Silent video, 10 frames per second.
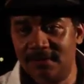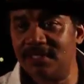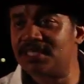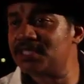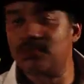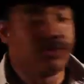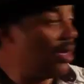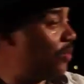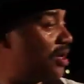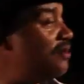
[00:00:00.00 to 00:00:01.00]
This is
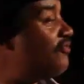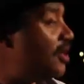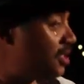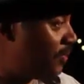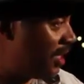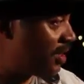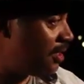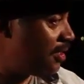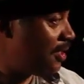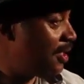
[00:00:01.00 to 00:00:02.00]
what we're confronted with
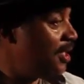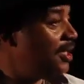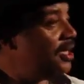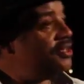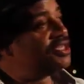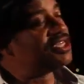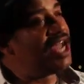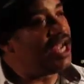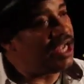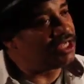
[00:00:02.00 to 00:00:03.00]
in this
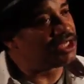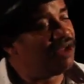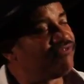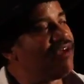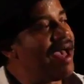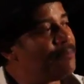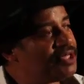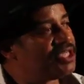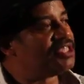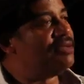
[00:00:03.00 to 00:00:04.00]
age of
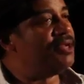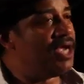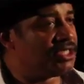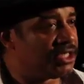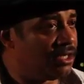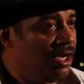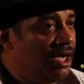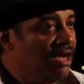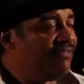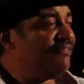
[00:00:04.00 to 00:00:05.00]
rapid dissemination
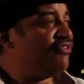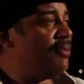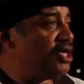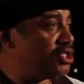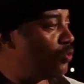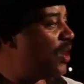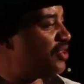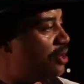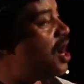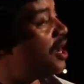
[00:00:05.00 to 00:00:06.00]
of information,
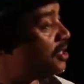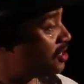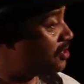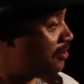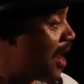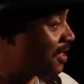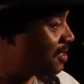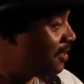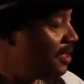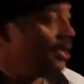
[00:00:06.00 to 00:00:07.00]
whether or not it is correct.
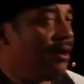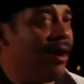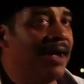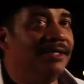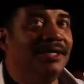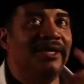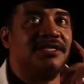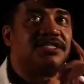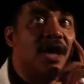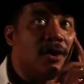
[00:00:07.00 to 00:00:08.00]
All right,
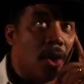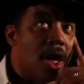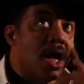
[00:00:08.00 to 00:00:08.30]
so